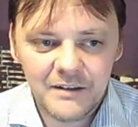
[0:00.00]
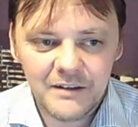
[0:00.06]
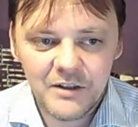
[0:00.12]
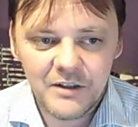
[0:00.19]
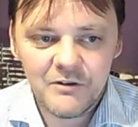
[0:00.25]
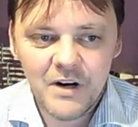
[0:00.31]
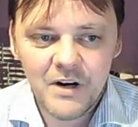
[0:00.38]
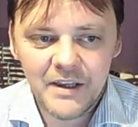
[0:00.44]

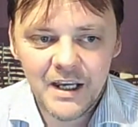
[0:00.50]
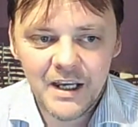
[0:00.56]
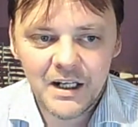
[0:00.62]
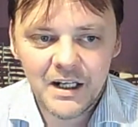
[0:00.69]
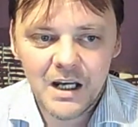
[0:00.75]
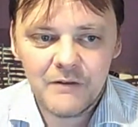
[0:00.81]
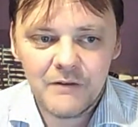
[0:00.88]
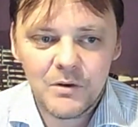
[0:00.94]
You're right there,
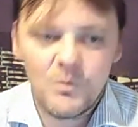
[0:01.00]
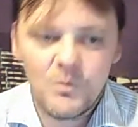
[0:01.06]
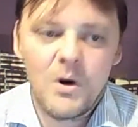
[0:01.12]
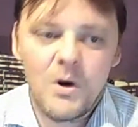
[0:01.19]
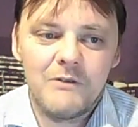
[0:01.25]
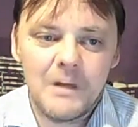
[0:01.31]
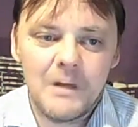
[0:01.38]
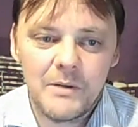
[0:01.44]
Covert
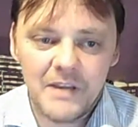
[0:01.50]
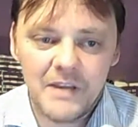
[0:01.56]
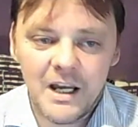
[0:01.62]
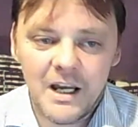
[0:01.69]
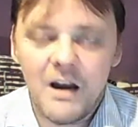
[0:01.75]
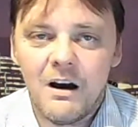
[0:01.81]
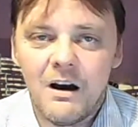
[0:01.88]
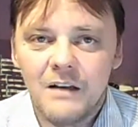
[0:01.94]
White Rabbit.
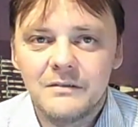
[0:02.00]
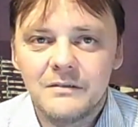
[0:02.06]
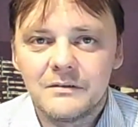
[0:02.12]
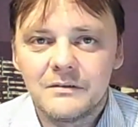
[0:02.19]
They are.